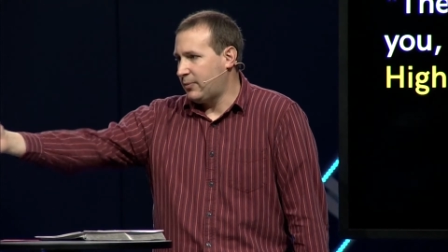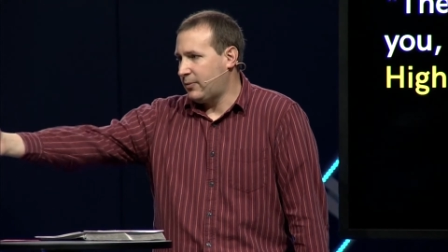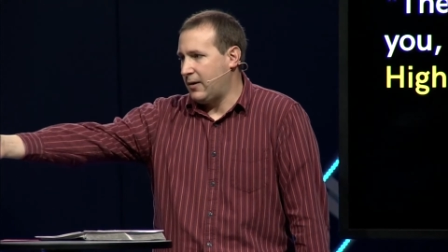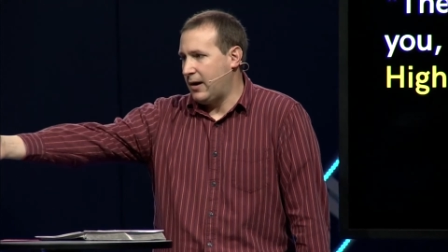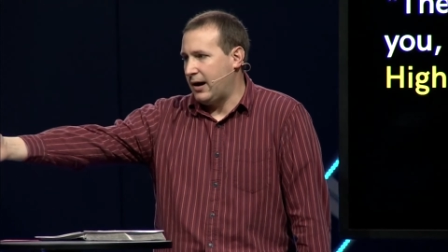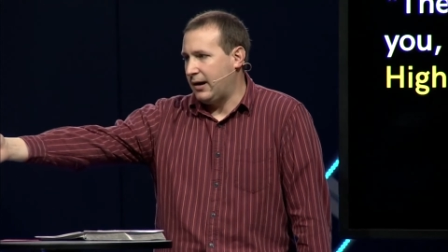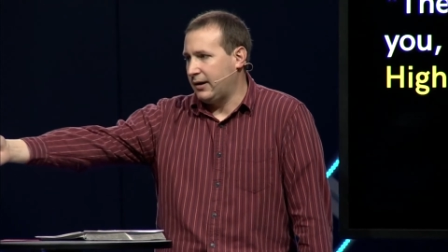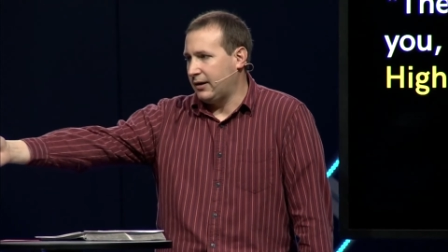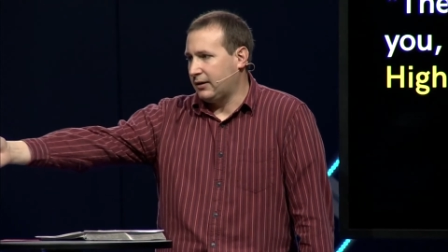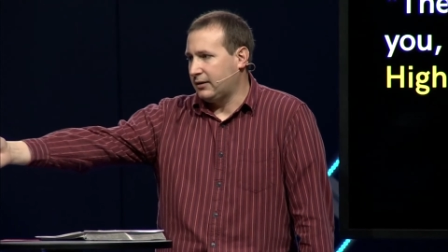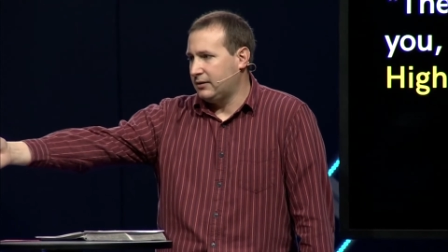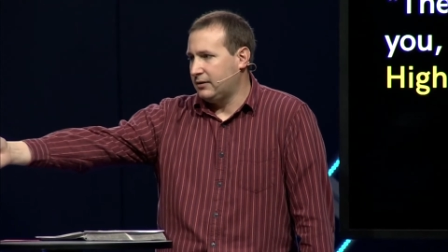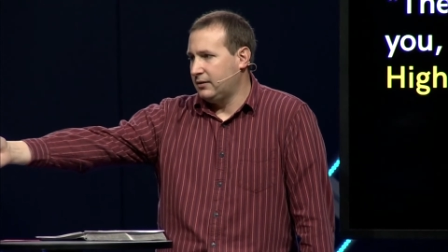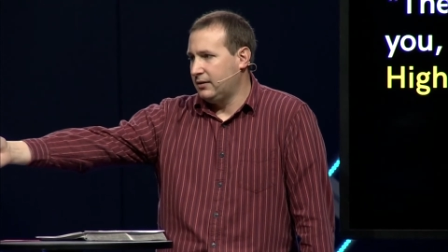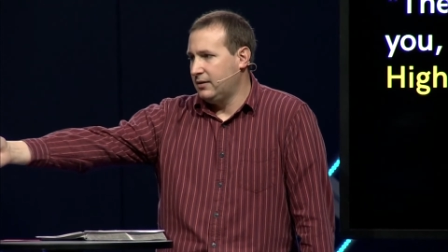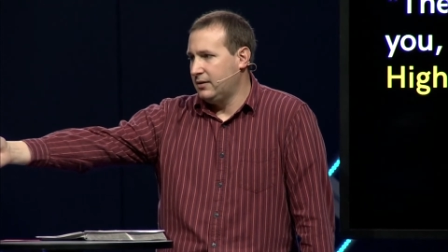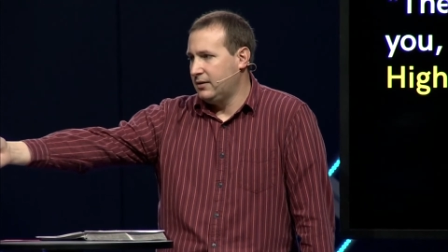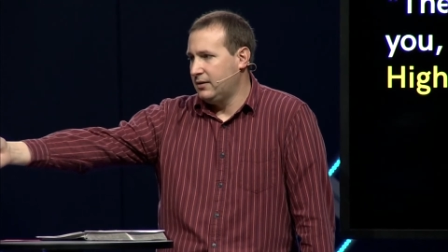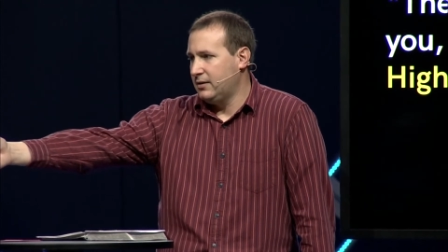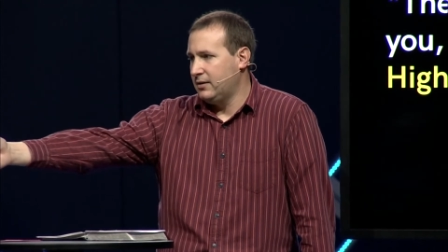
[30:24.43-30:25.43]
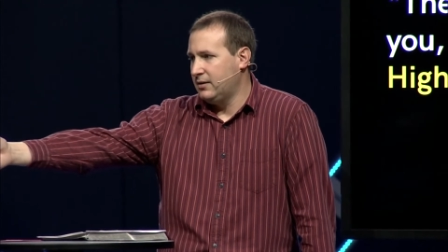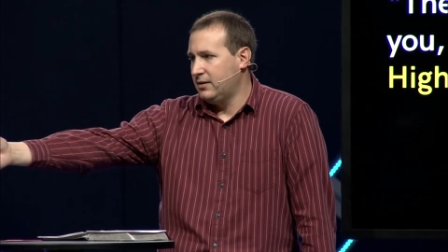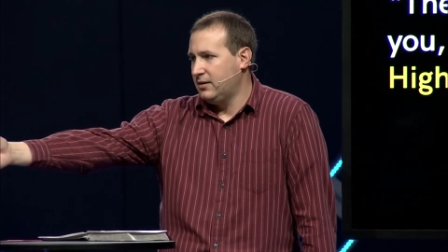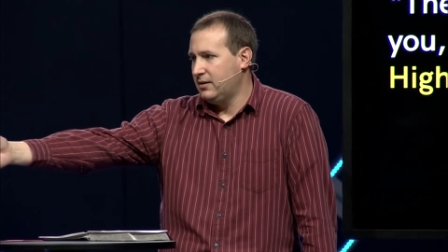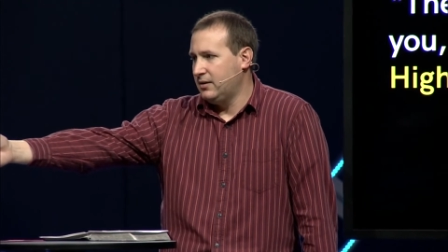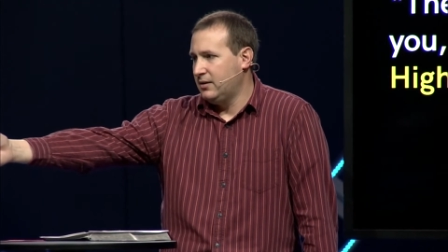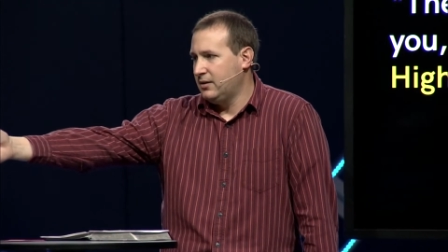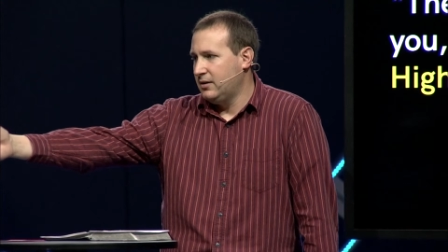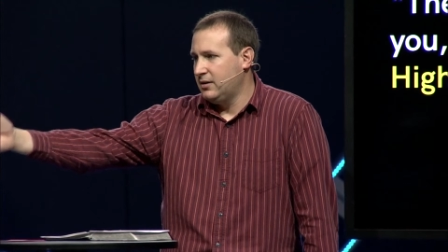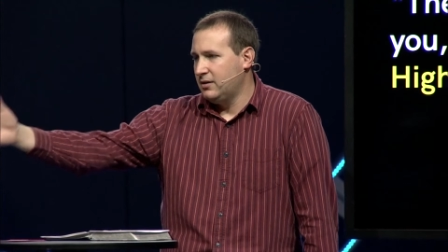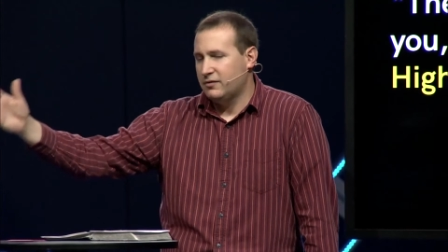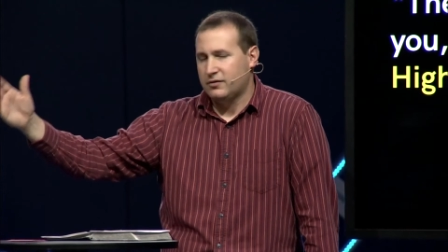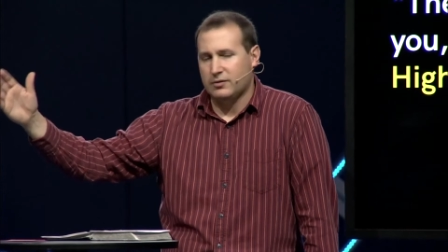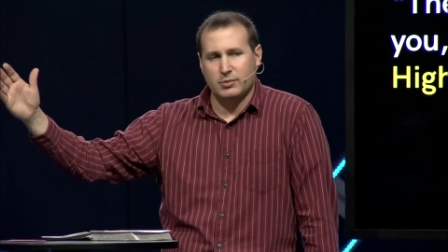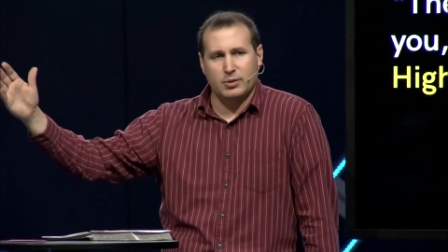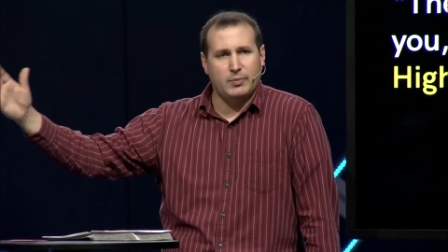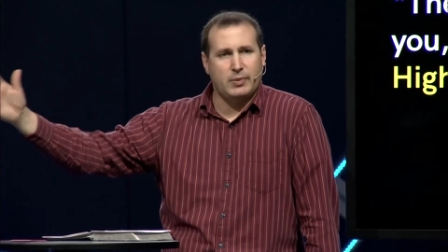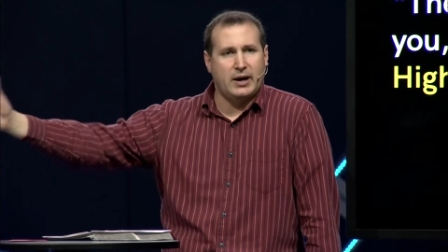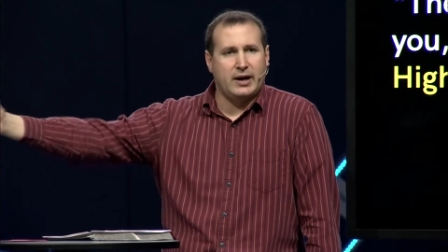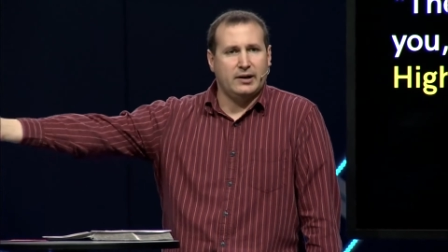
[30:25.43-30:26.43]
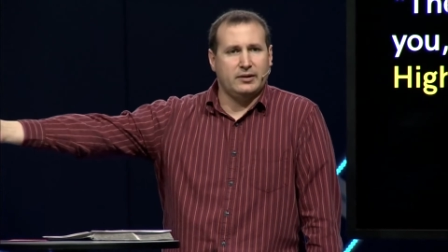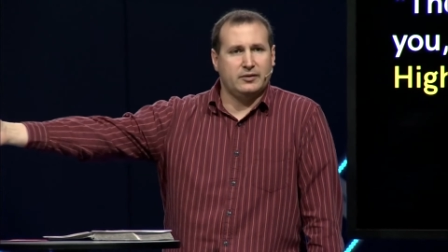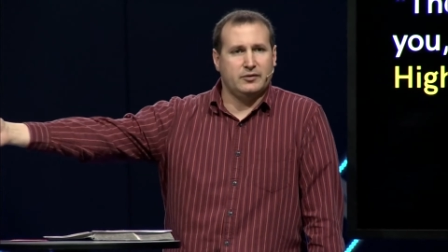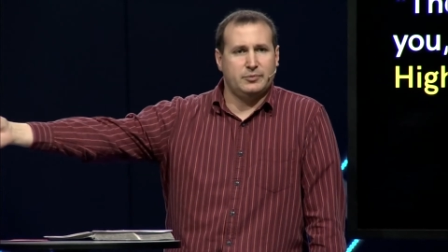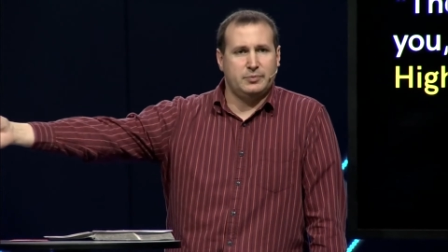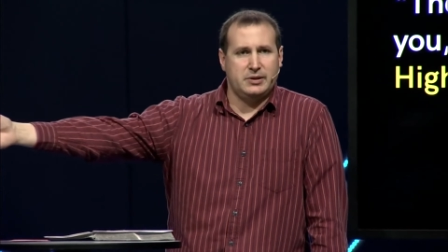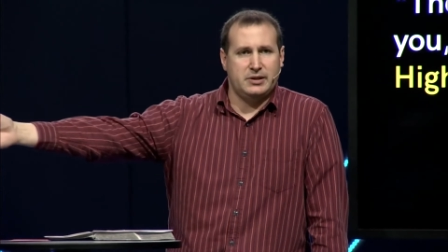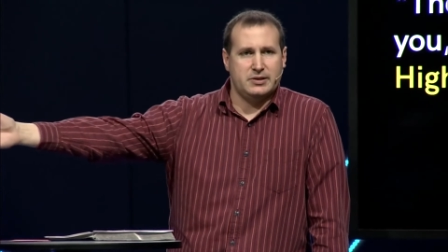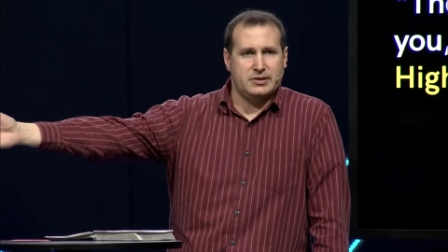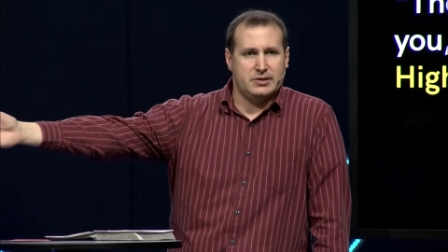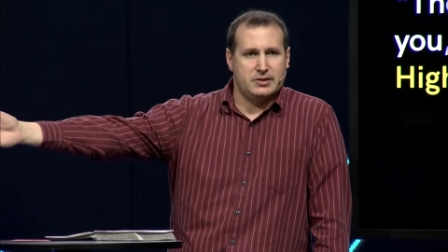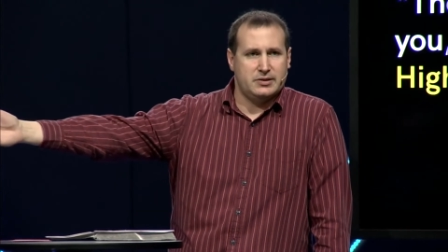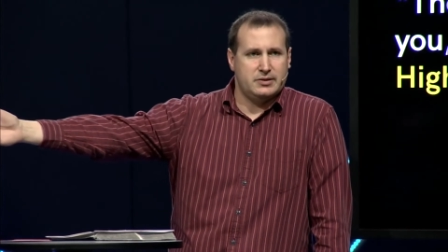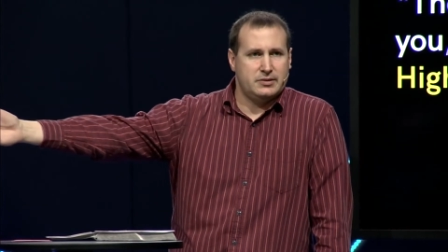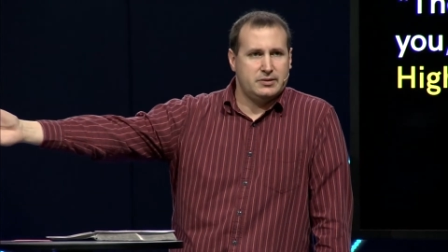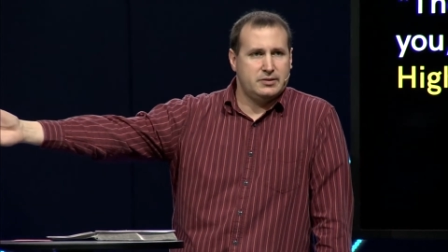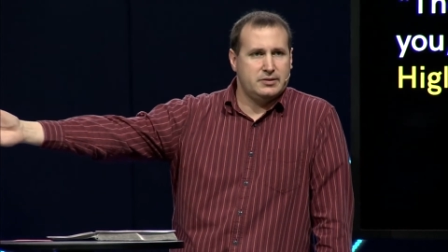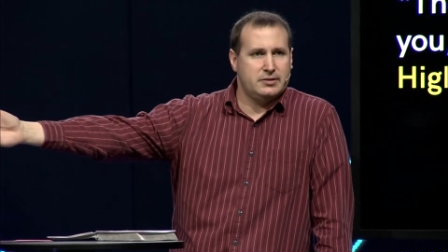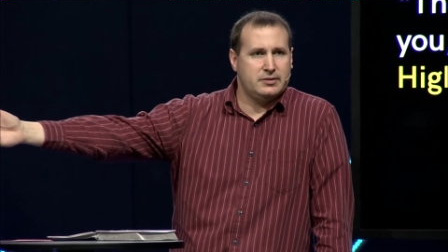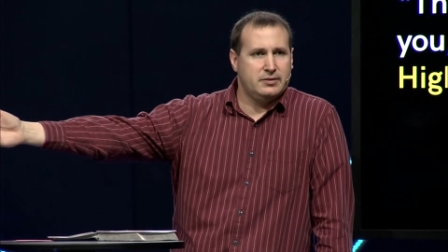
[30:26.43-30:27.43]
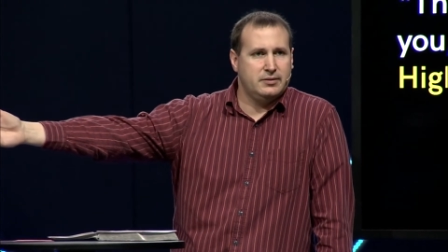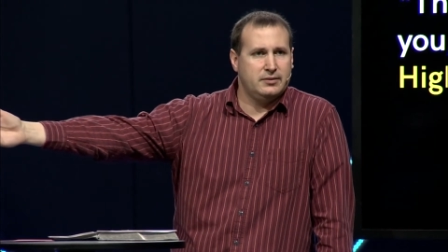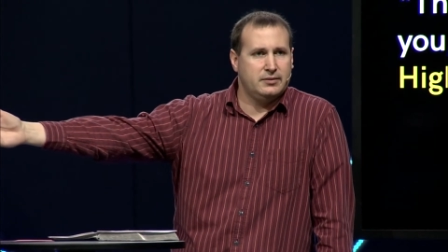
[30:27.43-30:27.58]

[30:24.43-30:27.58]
product from a pile of pieces